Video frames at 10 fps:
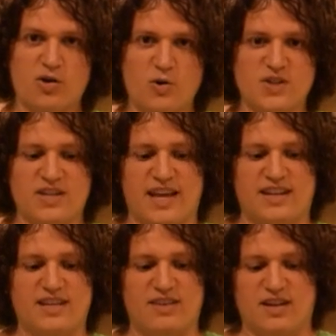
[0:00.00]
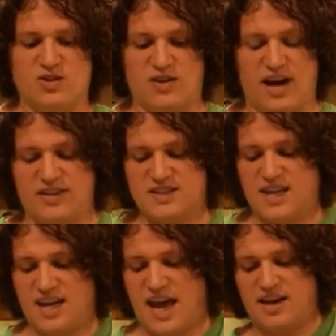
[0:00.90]
goes into that divot. So now this
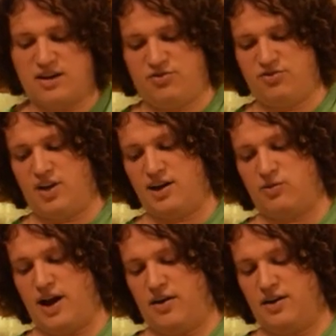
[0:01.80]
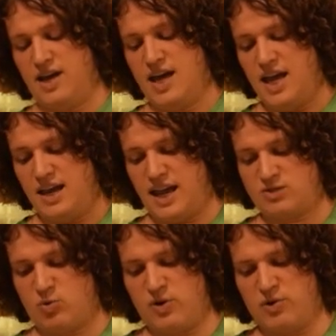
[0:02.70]
thing ain't gonna fly around.
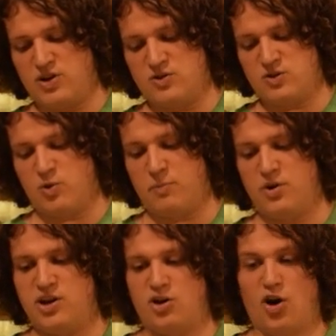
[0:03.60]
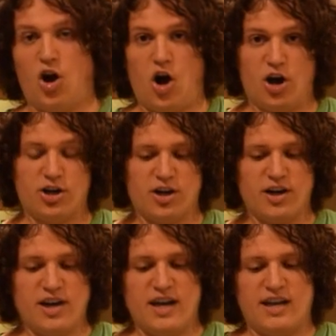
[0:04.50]
Next, what we wanna do is we wanna put in our auger.
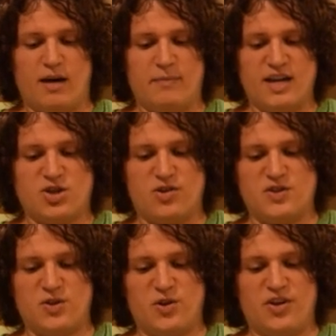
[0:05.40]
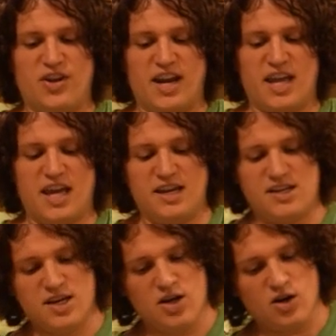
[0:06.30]
Now make sure this little nut
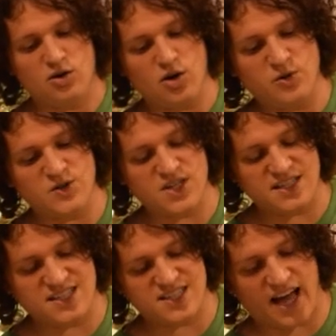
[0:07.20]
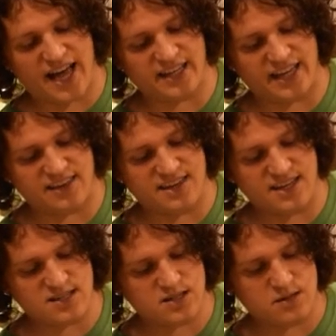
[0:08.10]
end goes inside like
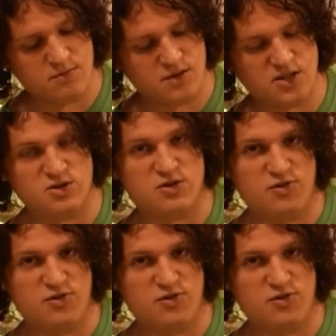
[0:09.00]
this, because there's a